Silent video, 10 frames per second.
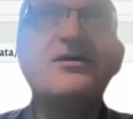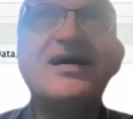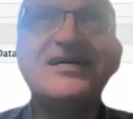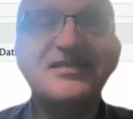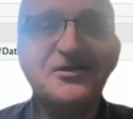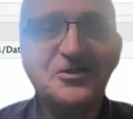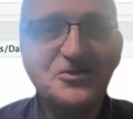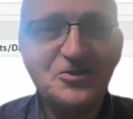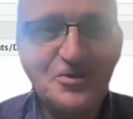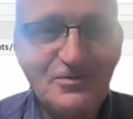I say
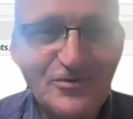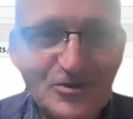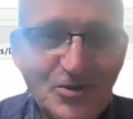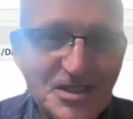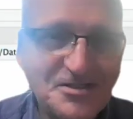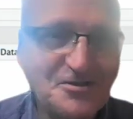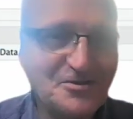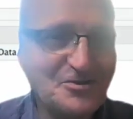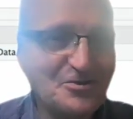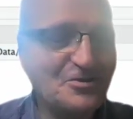control for quality
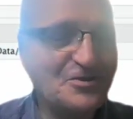control.